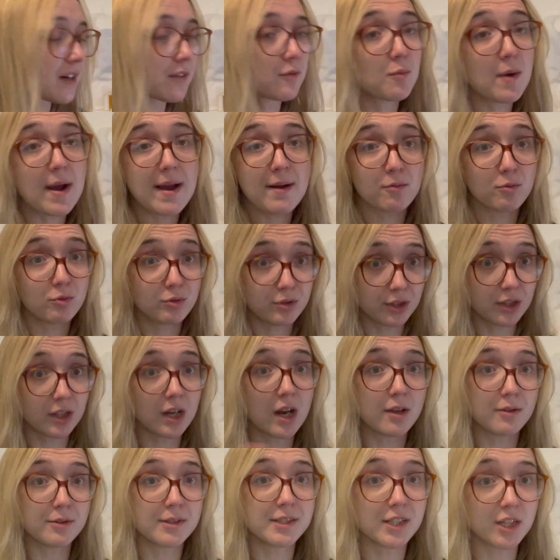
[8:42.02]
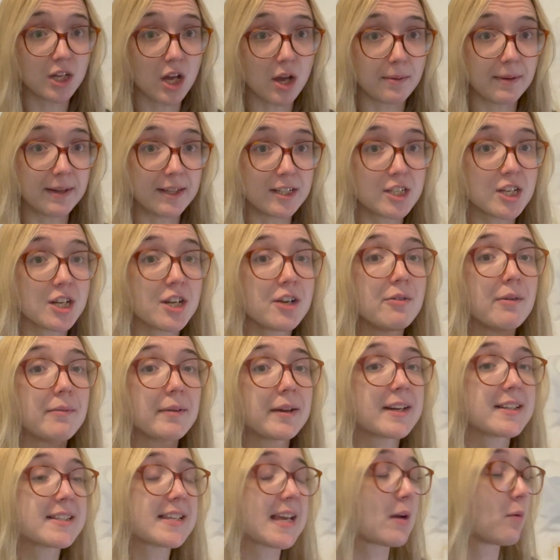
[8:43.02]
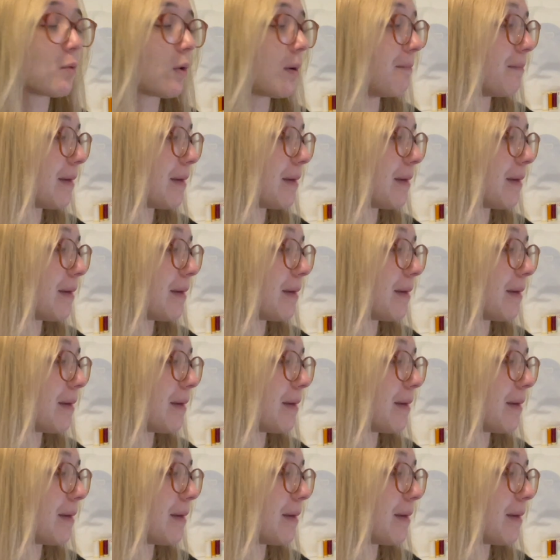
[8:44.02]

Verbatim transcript: of where all the clothes are going to. I'm going to take one